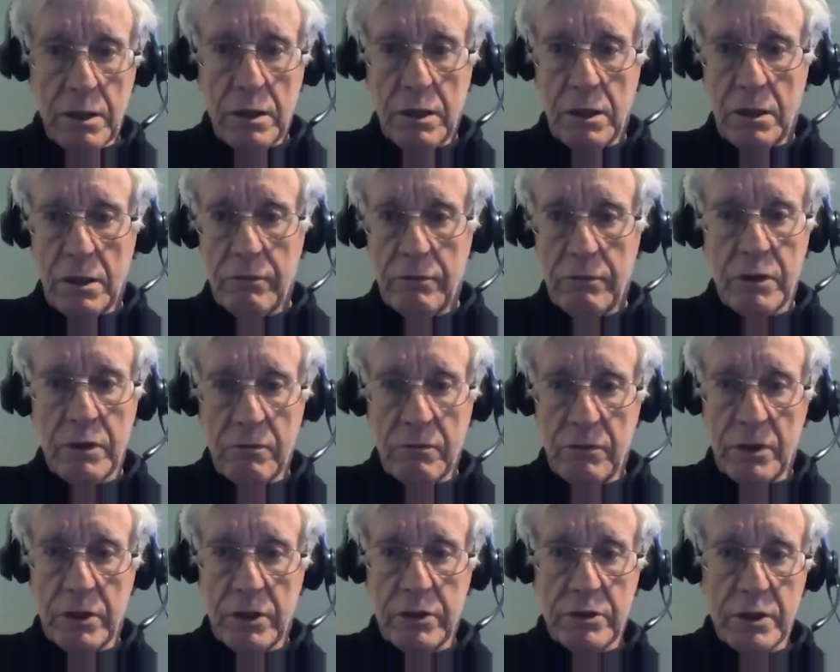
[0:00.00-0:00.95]
he lived in a
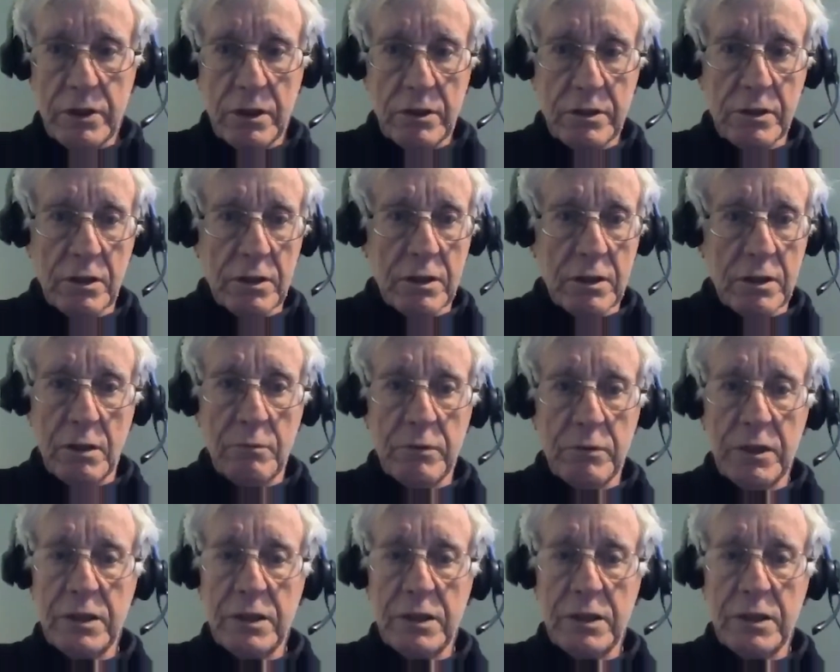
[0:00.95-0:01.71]
village outside Derby,